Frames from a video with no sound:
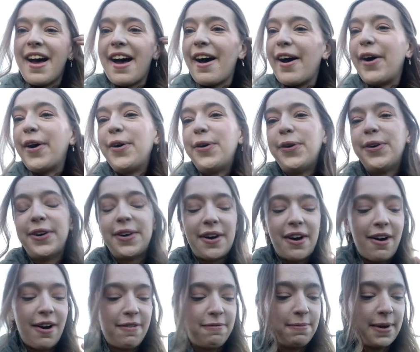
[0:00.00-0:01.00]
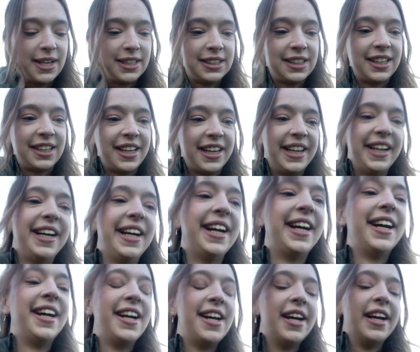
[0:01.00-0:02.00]
I basically
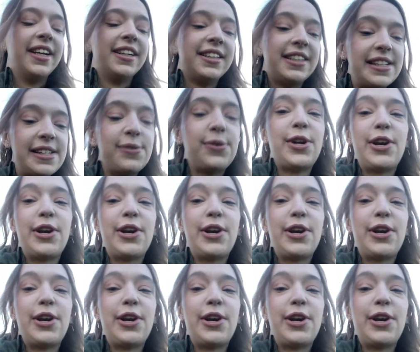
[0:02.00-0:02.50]
still